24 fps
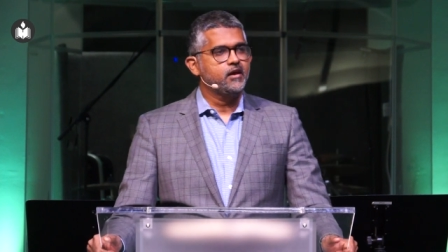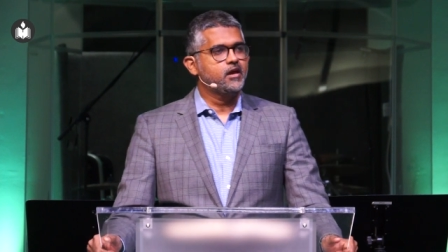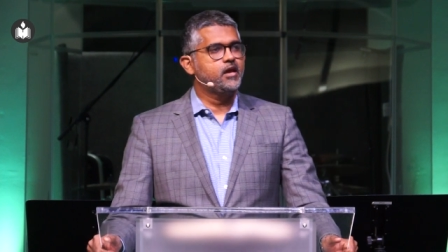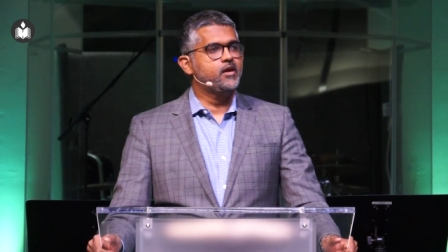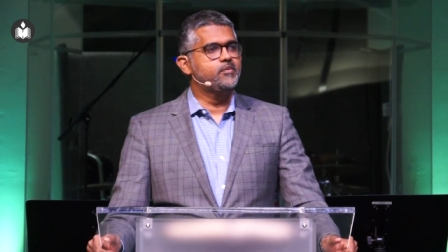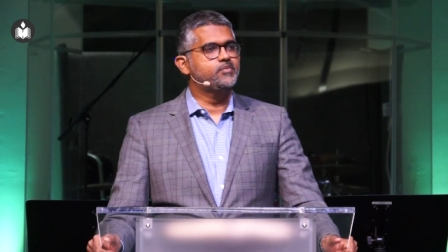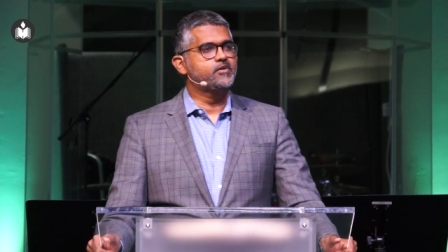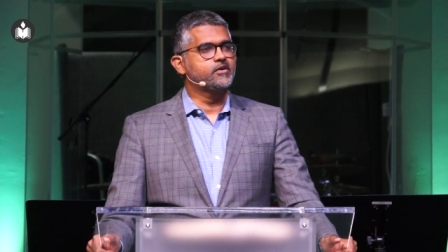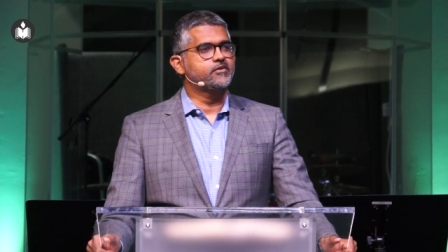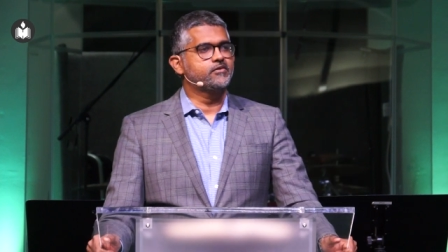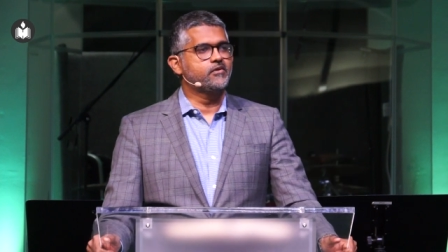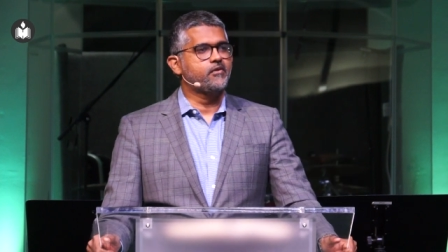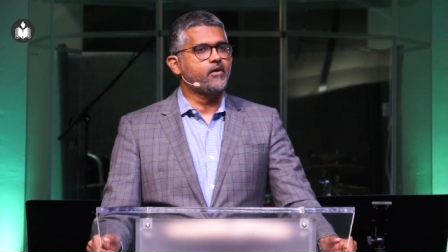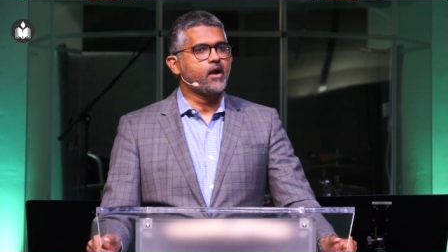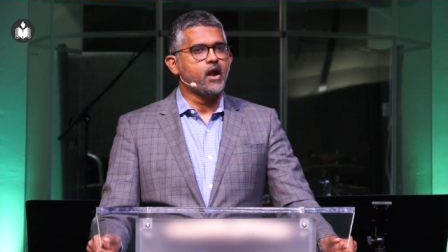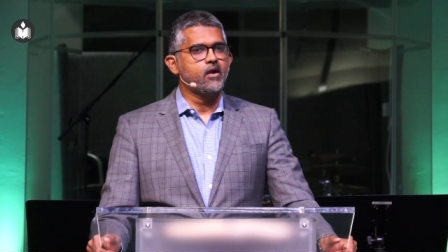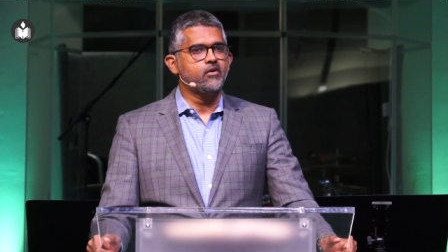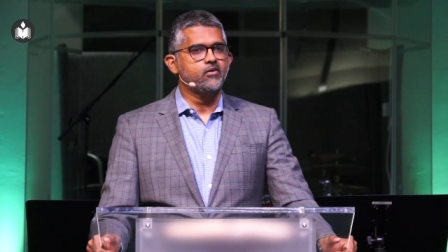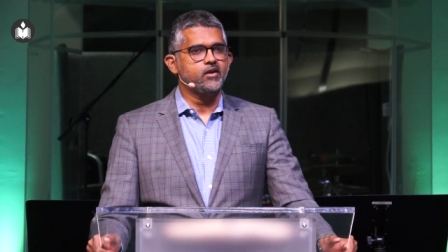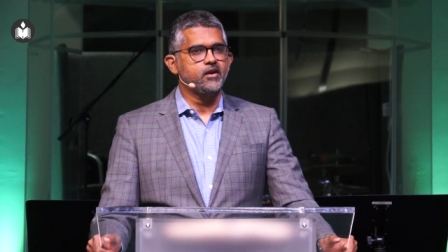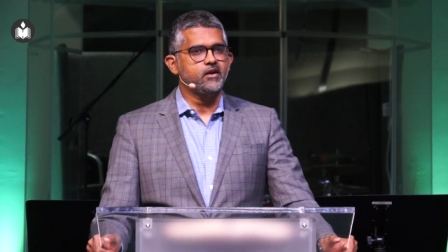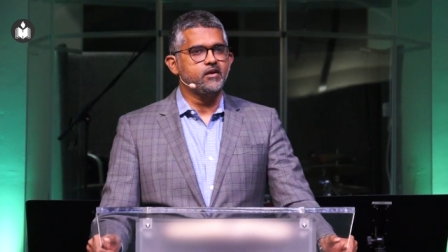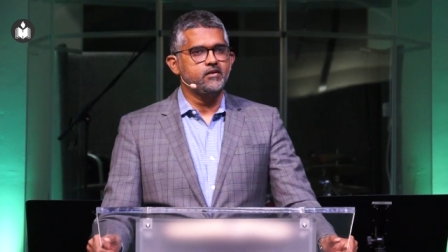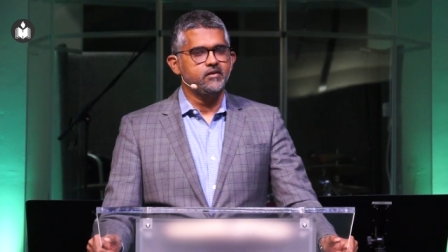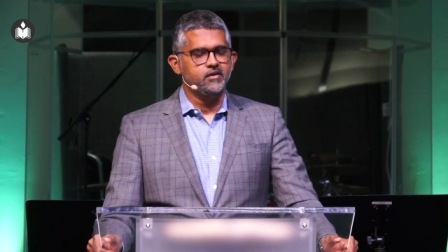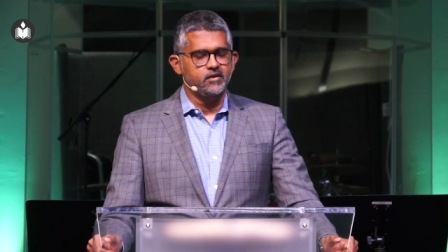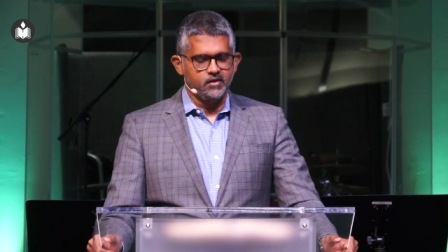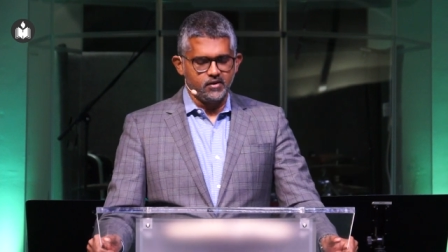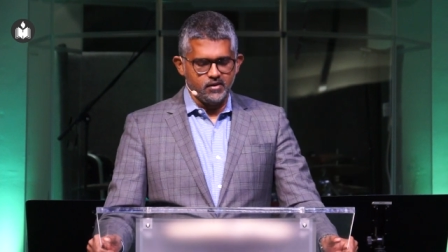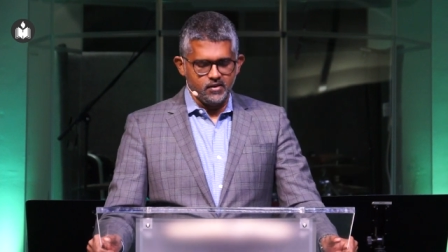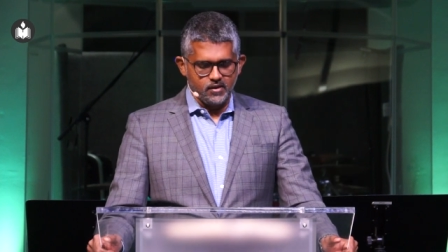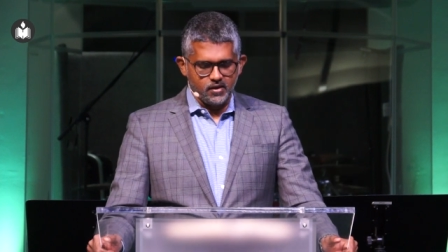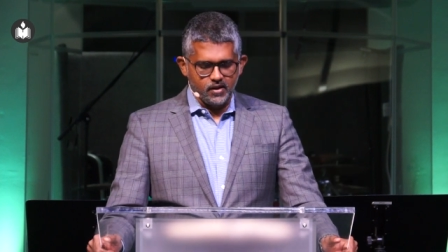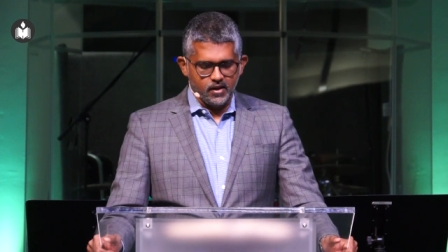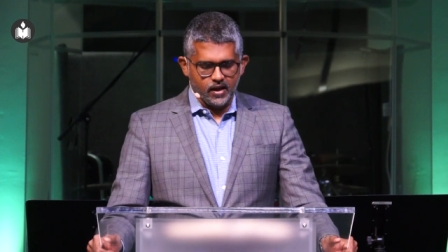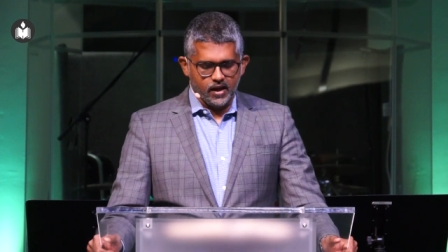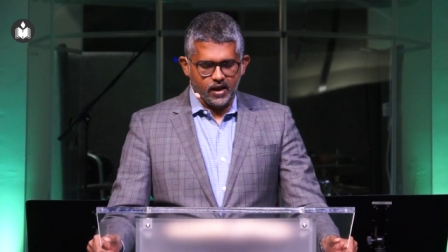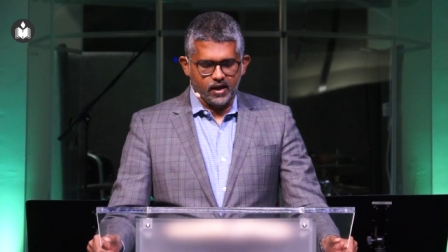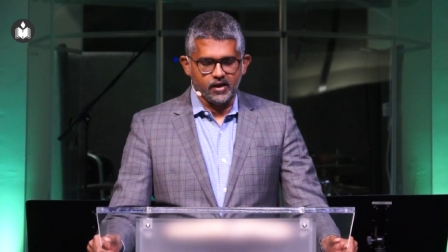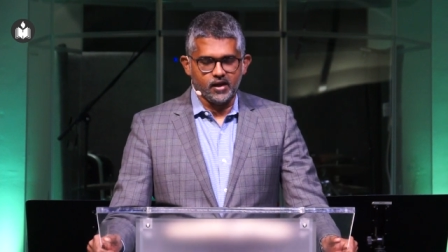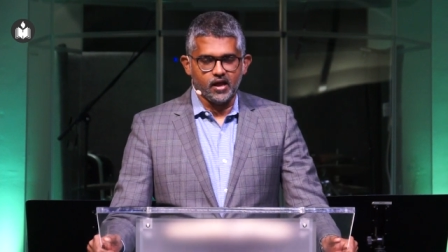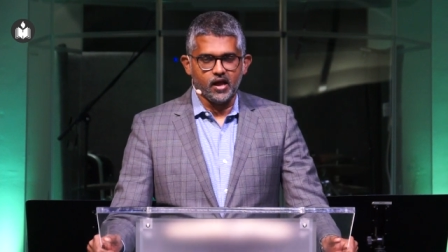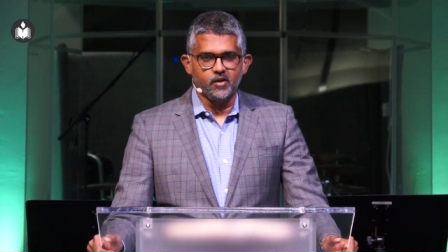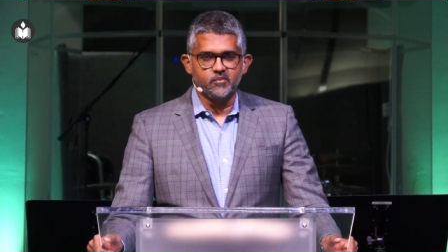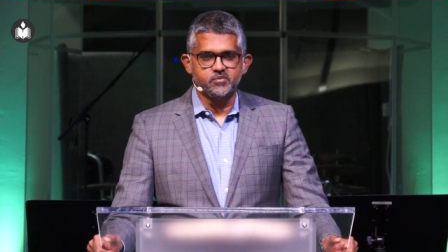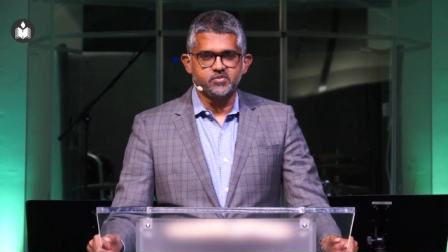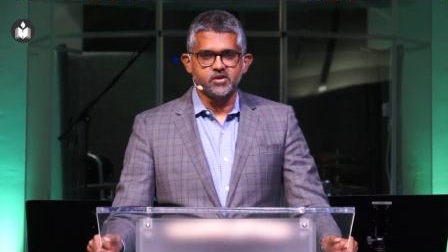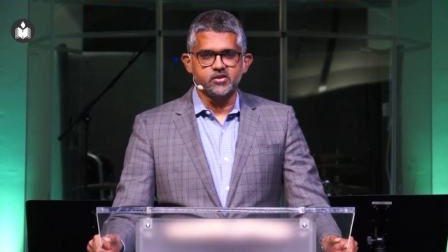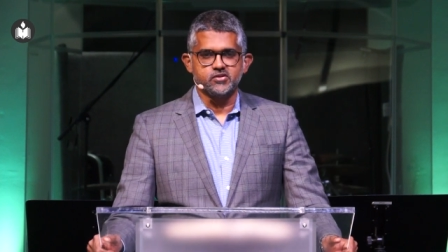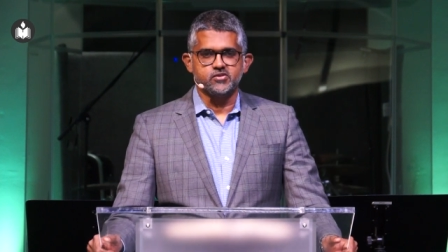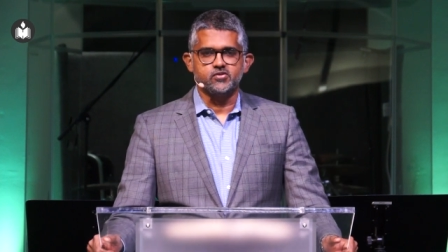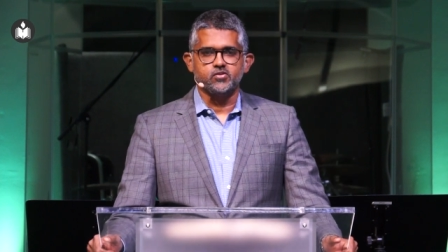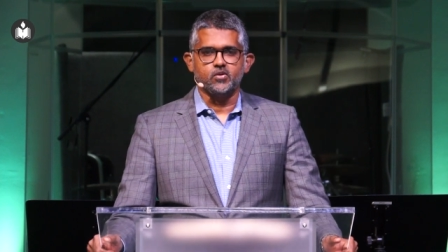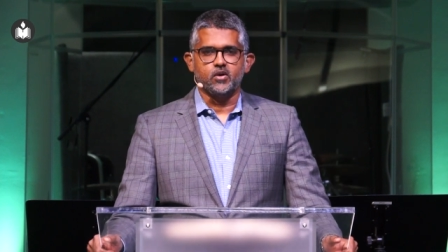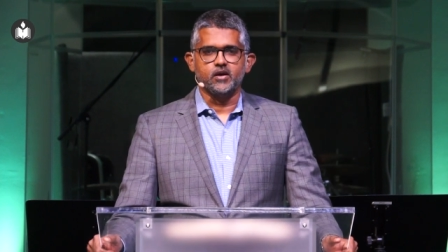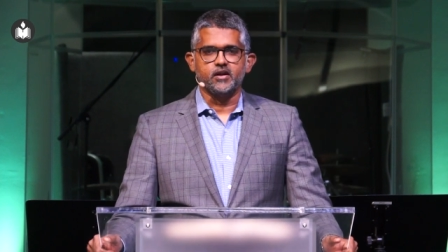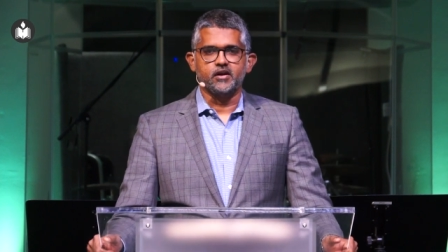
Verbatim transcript: Keeps us grounded and helps us to